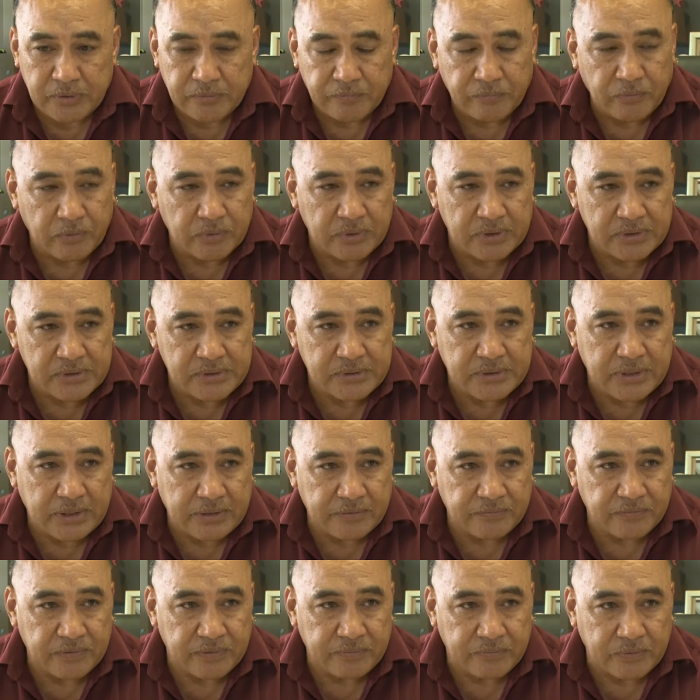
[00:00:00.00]
for the
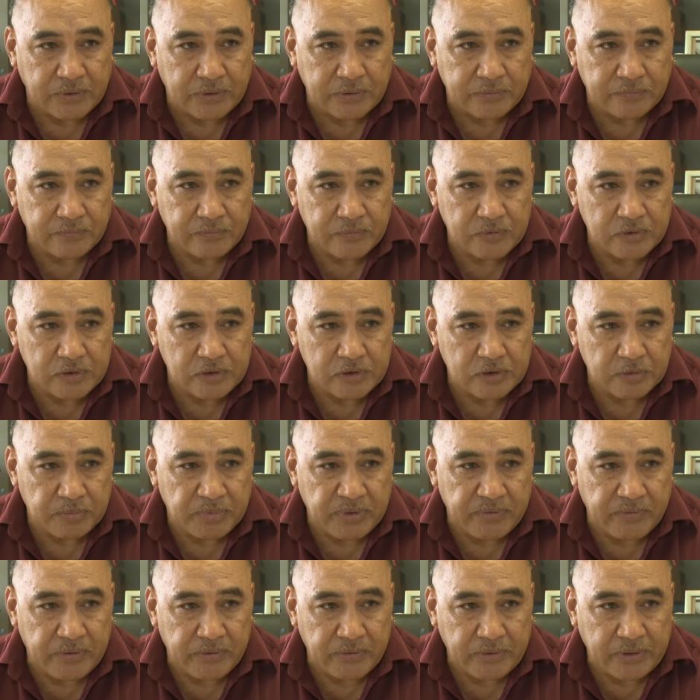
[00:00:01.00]
staff involved to
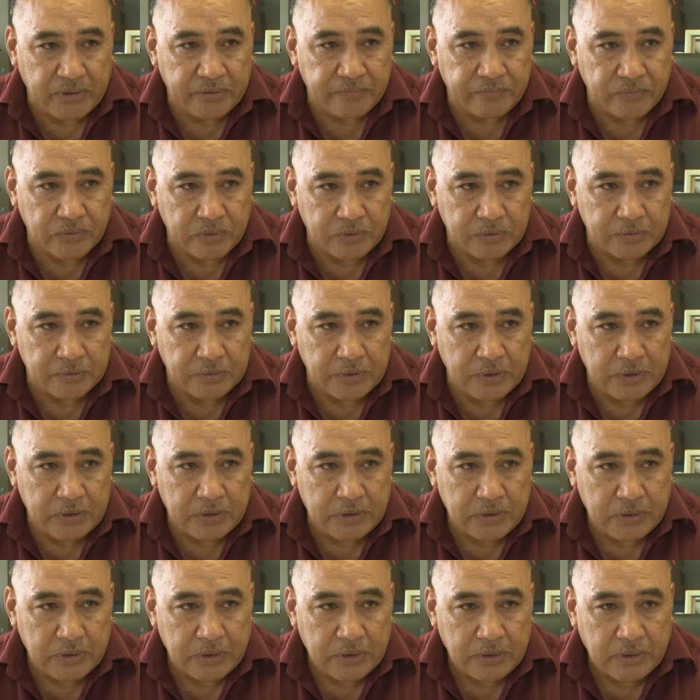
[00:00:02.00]
be very careful.
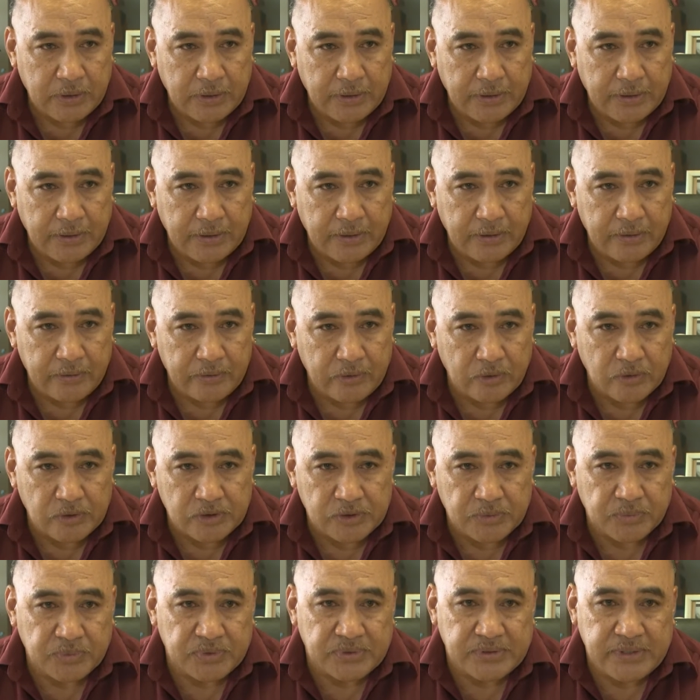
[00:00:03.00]

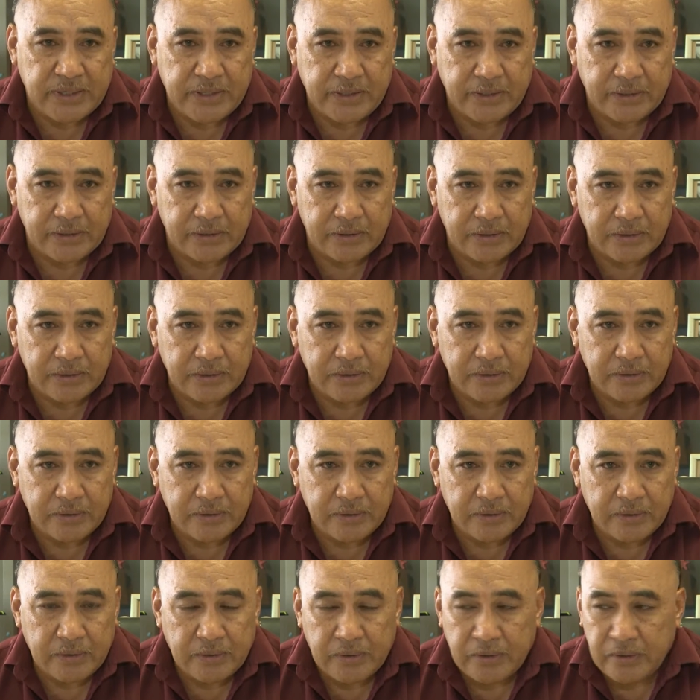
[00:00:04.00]
Those were taken.
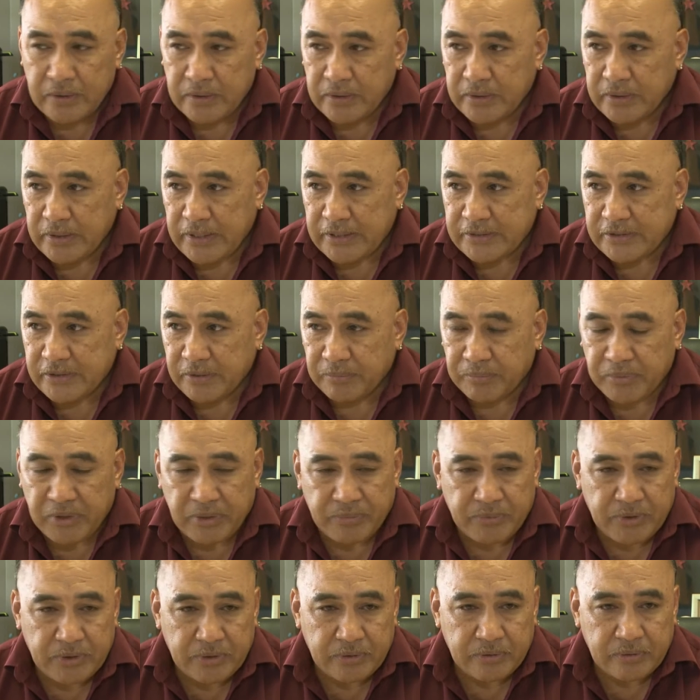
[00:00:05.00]
The acting
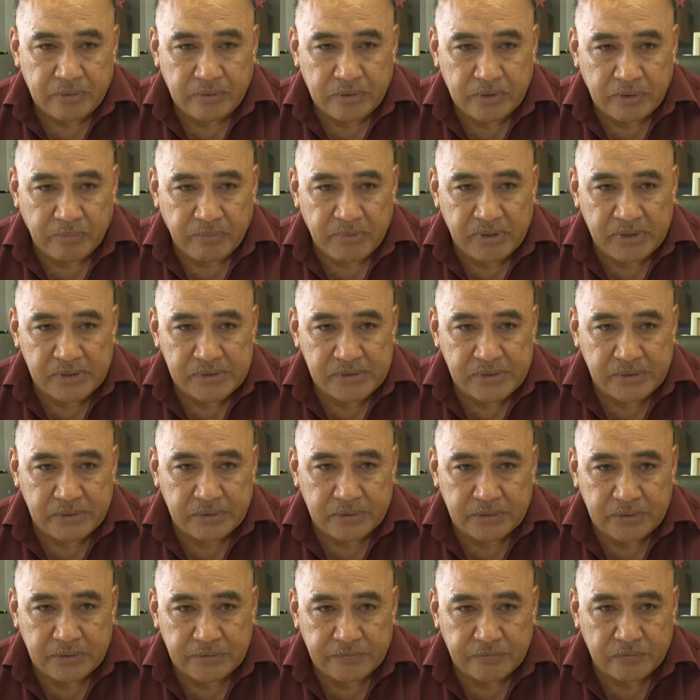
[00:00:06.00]
premier, the
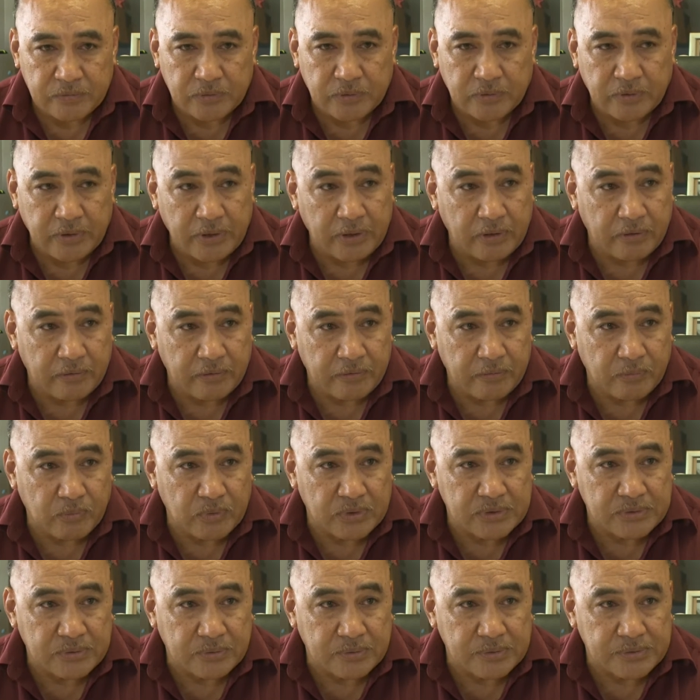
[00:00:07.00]
Minister for Health,
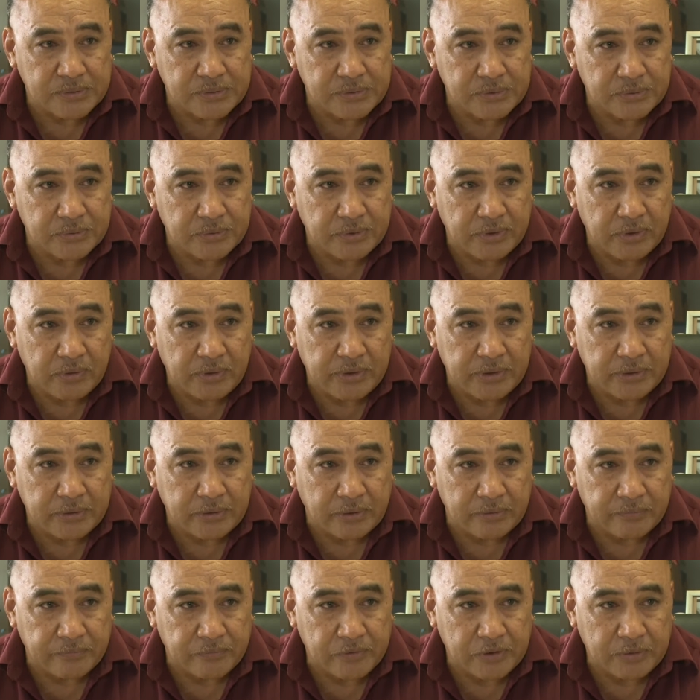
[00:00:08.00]
was also duly
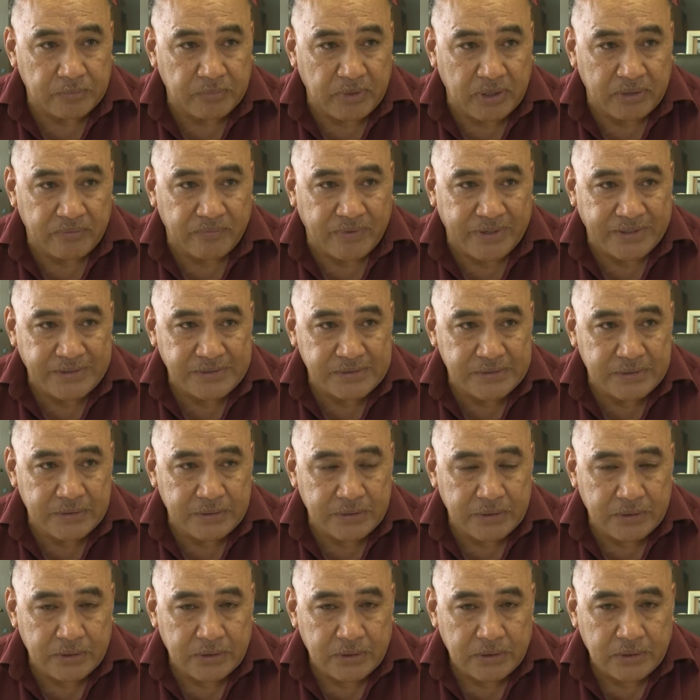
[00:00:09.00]
confirmed, advised,
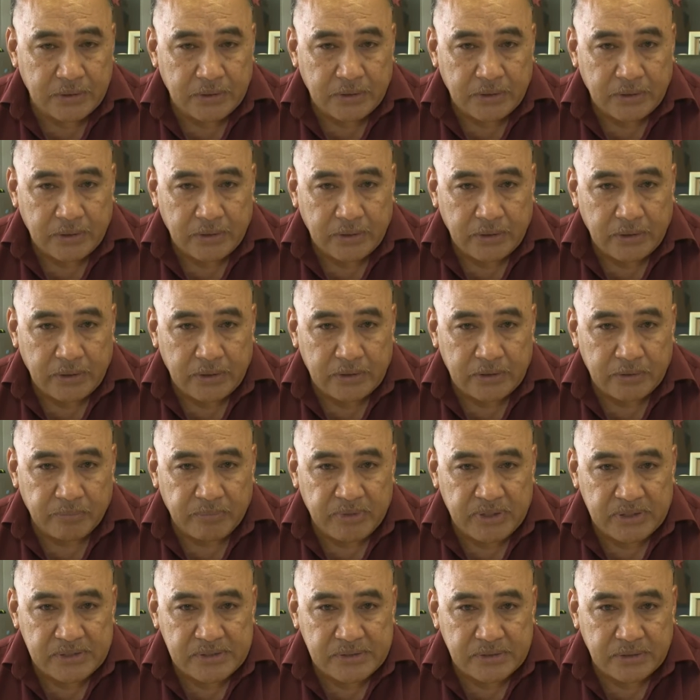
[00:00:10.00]
and the
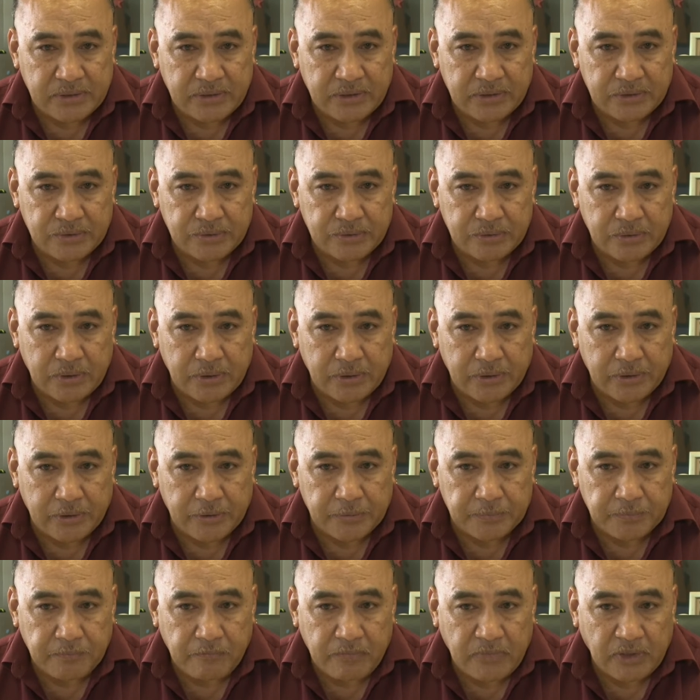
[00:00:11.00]
Minister did
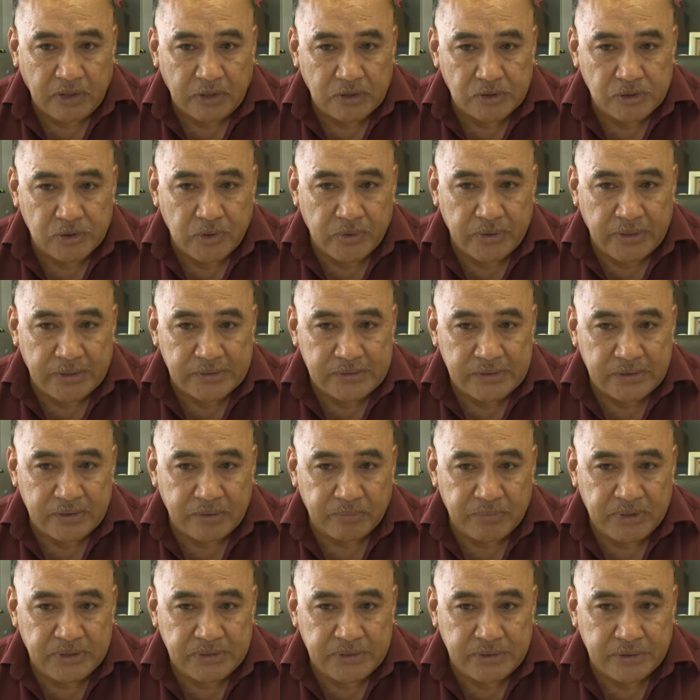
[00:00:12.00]
join us in
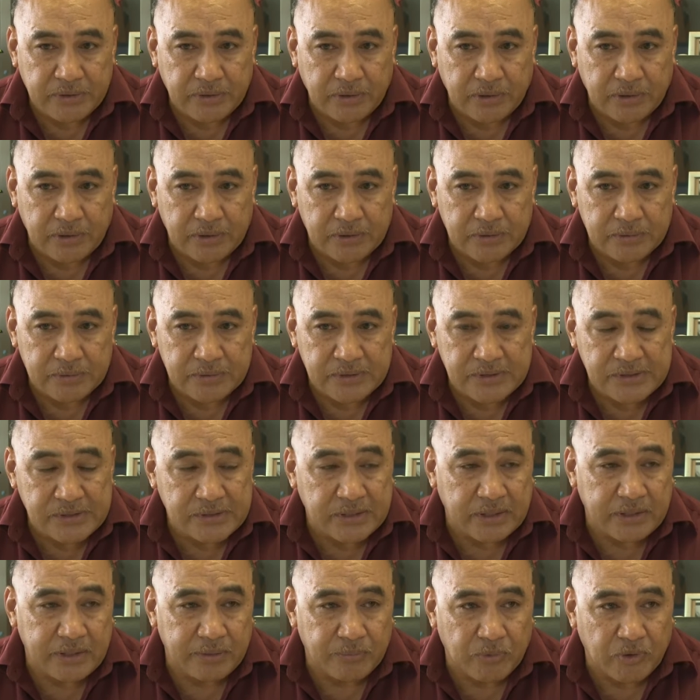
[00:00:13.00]
a meeting on
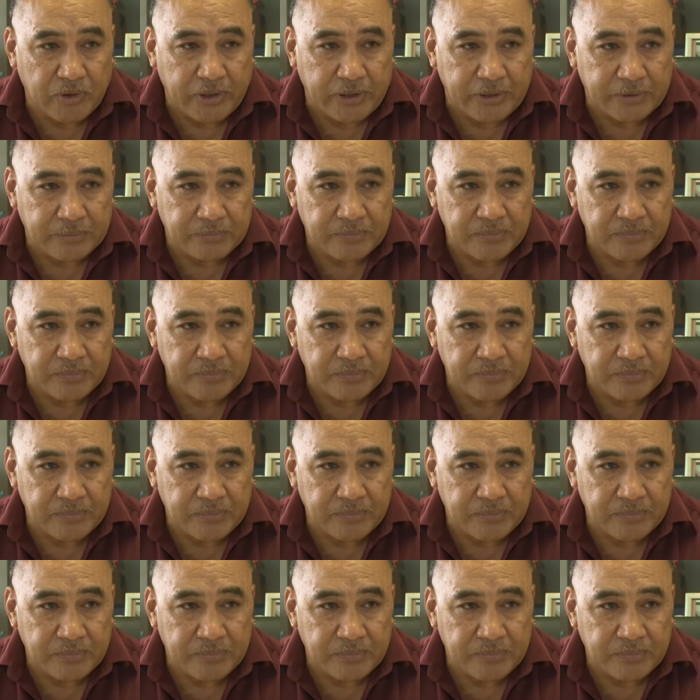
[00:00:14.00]
Sunday morning